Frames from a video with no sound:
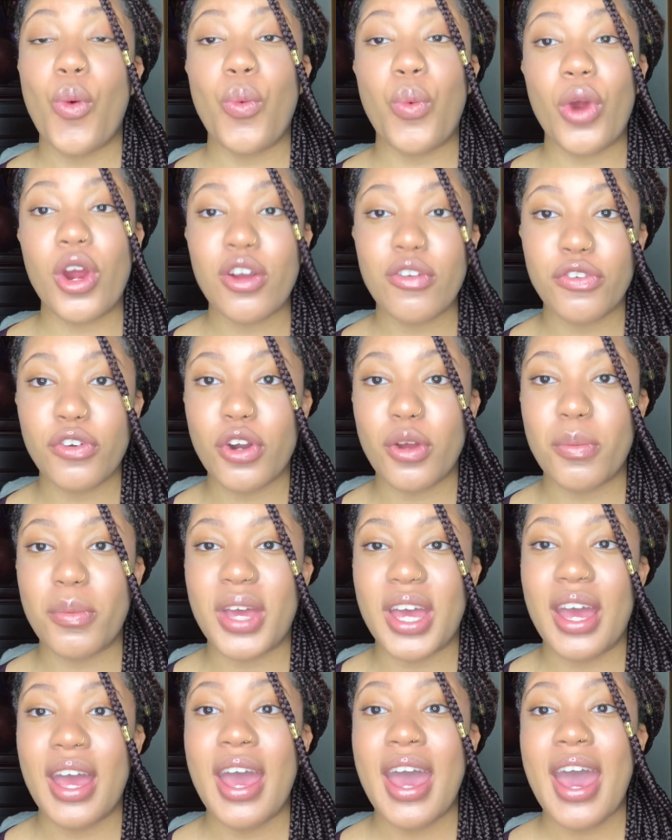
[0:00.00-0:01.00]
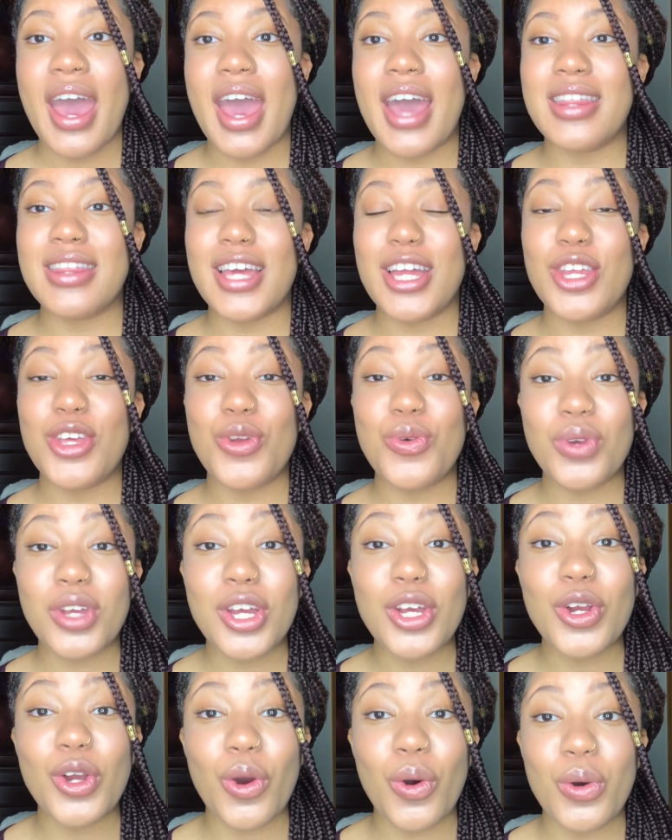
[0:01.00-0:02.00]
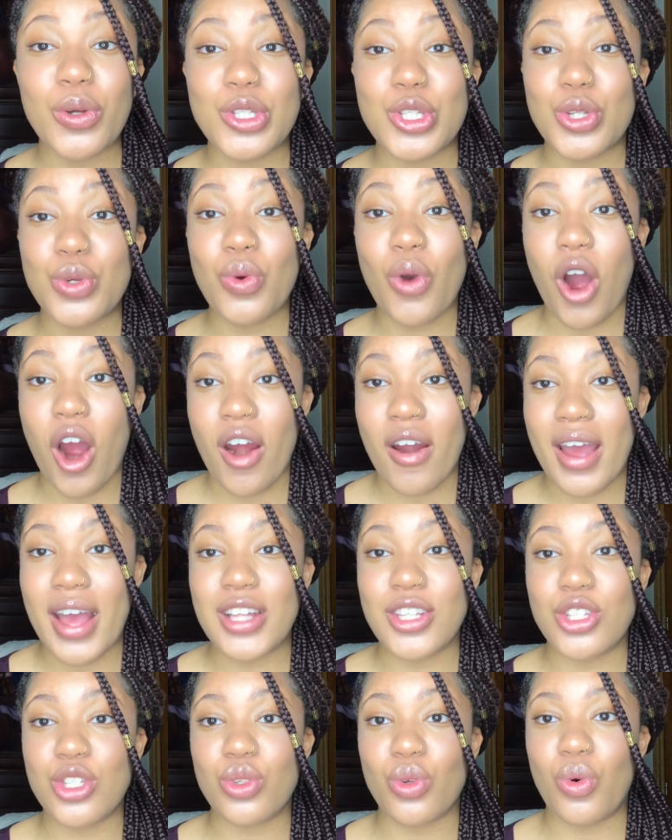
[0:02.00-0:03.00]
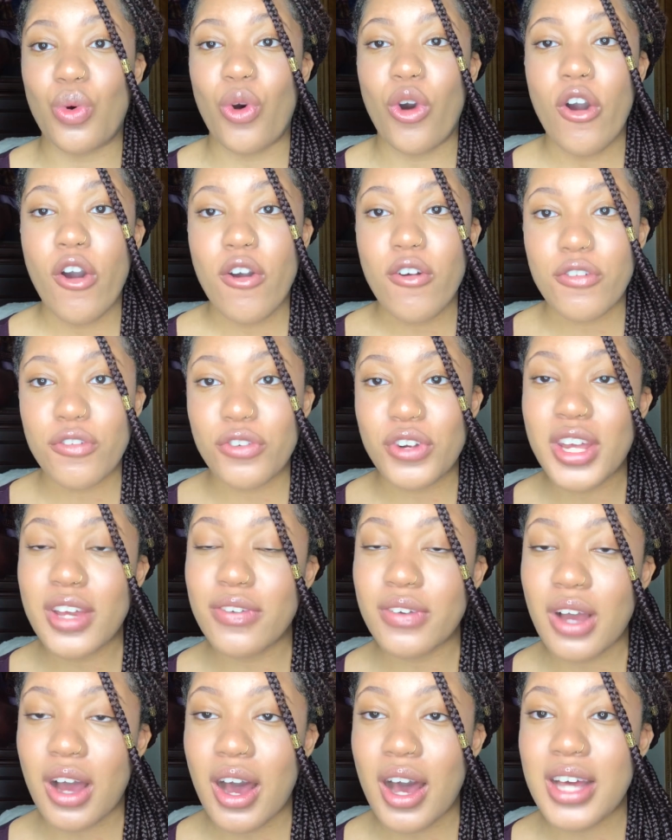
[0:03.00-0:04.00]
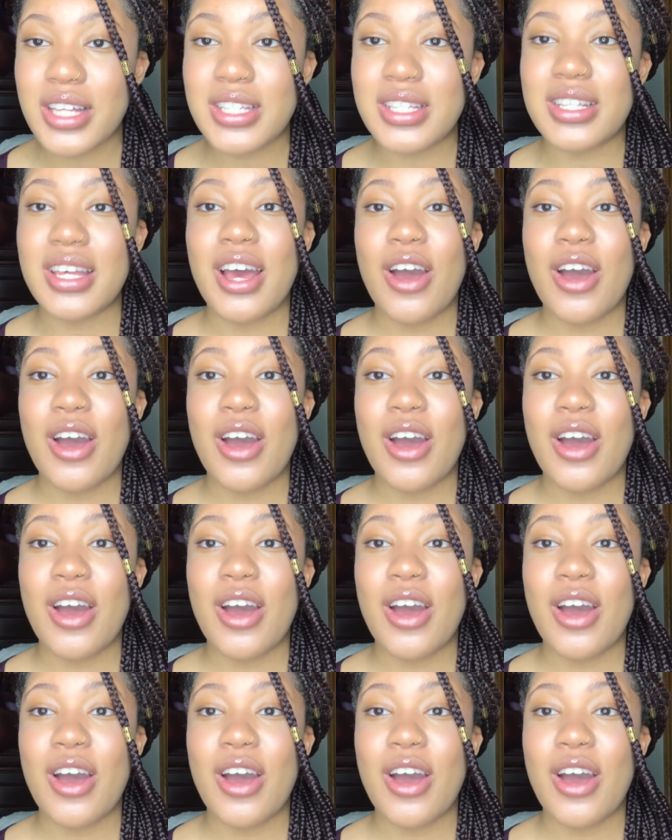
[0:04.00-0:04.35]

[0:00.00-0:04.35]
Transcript: work for a bit, and then you can go to RN school free of cost